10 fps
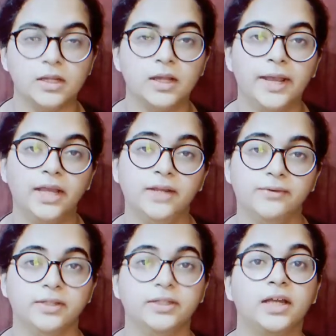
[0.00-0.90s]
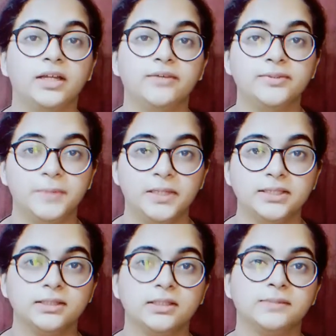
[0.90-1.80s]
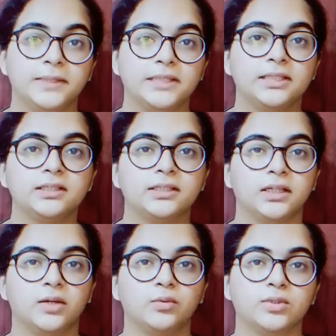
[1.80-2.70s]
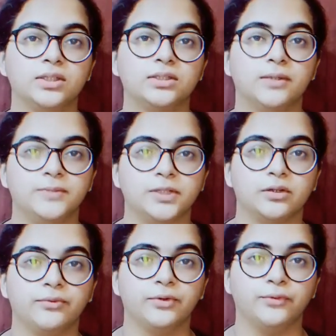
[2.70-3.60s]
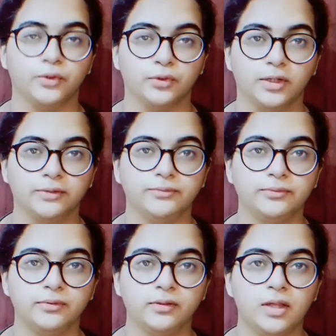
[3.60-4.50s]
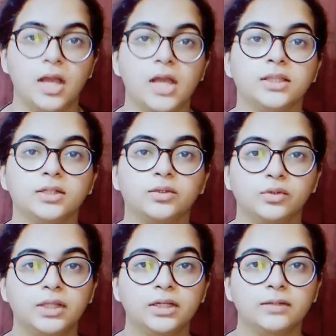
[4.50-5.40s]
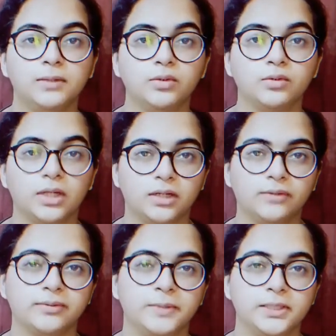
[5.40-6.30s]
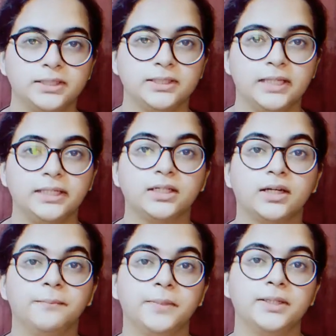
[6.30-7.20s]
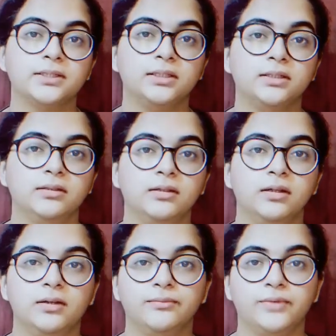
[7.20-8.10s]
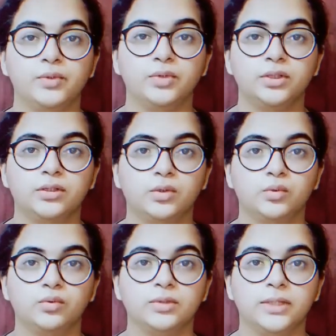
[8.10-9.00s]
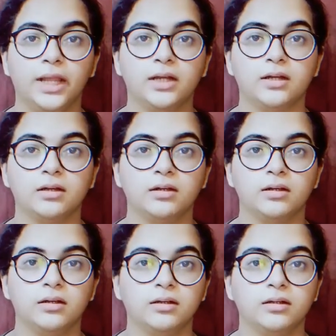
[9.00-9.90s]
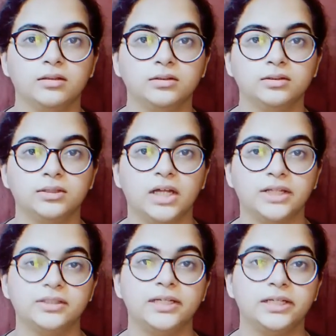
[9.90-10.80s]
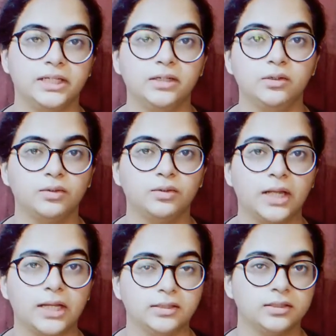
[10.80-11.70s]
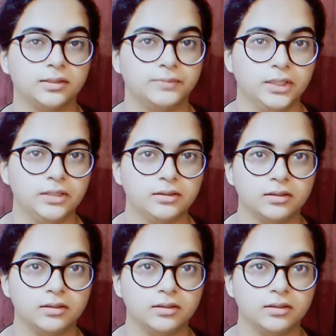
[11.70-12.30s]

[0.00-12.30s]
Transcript: Anyway, negative space is the space that surrounds the subject of your photograph. The good thing about negative space is that it compels the viewer to take a rather detailed look at the subject.